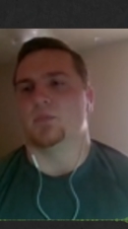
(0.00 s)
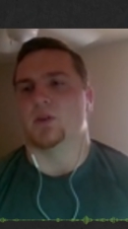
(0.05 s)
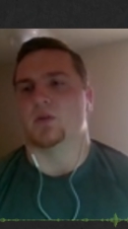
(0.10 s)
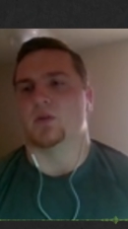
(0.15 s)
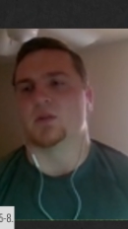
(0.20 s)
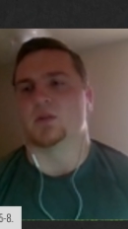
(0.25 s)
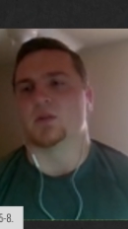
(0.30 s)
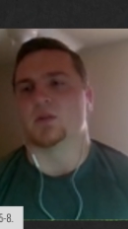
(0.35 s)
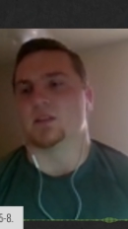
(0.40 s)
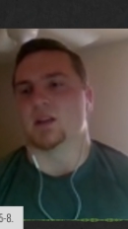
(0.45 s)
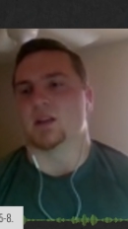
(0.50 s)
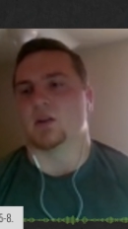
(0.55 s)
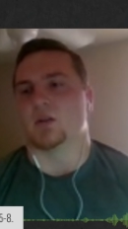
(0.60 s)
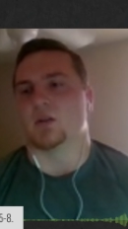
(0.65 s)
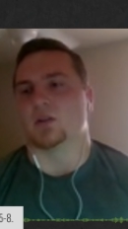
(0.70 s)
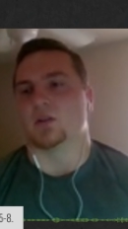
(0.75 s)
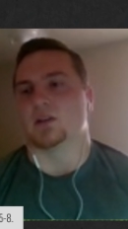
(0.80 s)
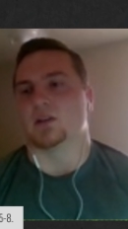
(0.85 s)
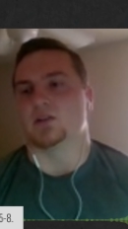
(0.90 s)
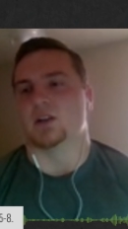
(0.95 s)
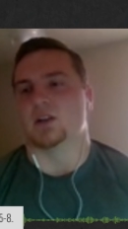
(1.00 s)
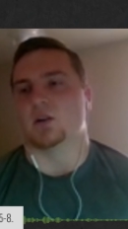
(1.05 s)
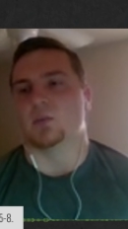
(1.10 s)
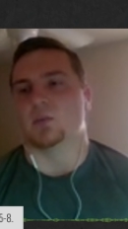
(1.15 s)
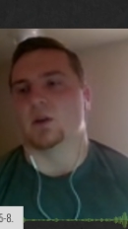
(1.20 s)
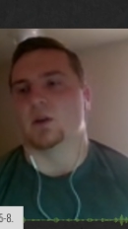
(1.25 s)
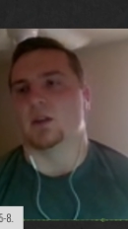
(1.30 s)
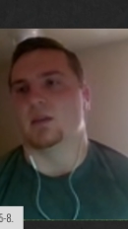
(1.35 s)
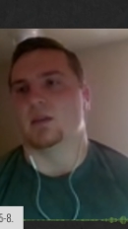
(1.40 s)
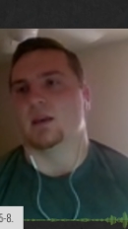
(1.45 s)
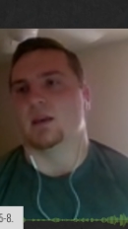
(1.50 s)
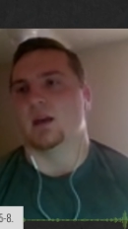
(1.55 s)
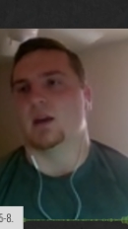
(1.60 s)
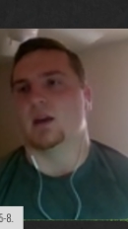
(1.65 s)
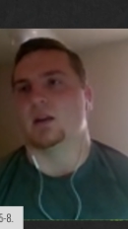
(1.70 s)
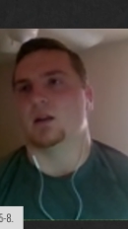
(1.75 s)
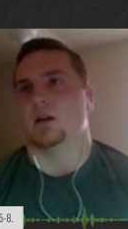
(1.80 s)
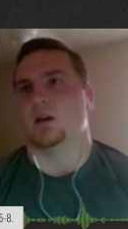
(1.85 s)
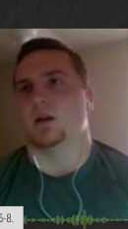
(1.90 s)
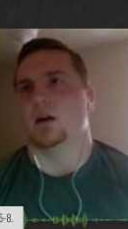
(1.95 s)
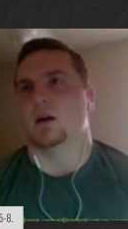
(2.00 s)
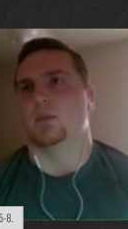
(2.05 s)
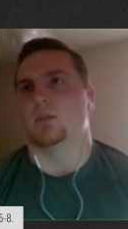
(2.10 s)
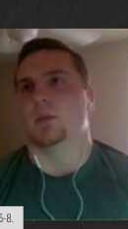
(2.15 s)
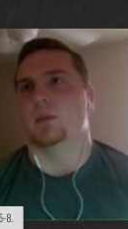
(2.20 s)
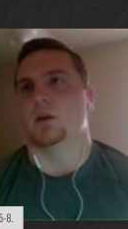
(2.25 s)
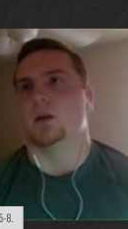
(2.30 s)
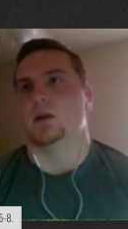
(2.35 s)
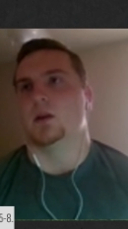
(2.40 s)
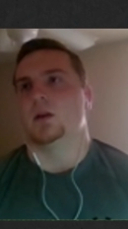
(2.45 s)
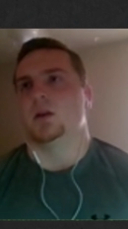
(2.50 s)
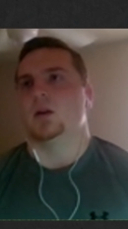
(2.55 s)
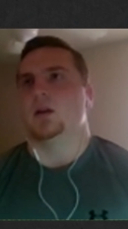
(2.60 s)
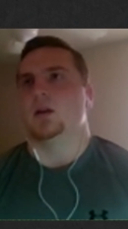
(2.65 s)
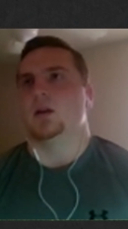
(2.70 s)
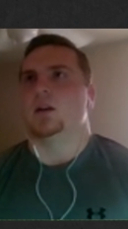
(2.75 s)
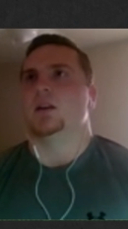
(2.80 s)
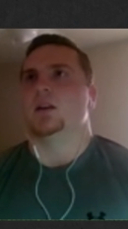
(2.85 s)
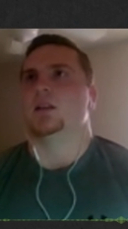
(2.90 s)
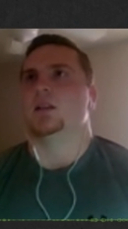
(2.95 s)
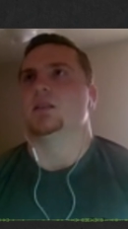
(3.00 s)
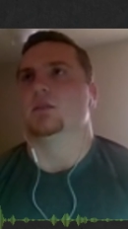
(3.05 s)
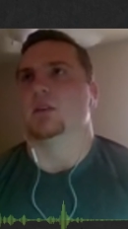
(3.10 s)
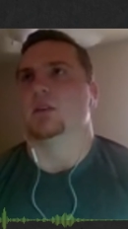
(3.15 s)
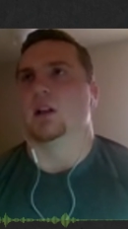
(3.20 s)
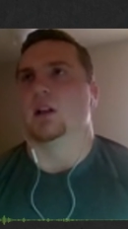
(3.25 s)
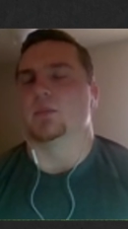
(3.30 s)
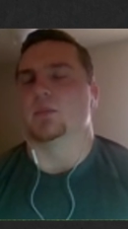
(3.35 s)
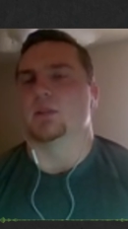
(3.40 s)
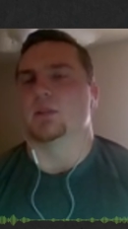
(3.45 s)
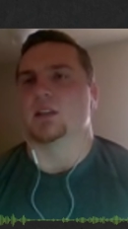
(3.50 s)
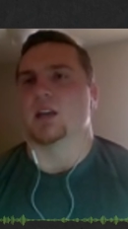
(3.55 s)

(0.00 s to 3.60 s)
there was this elderly gentleman that um, developed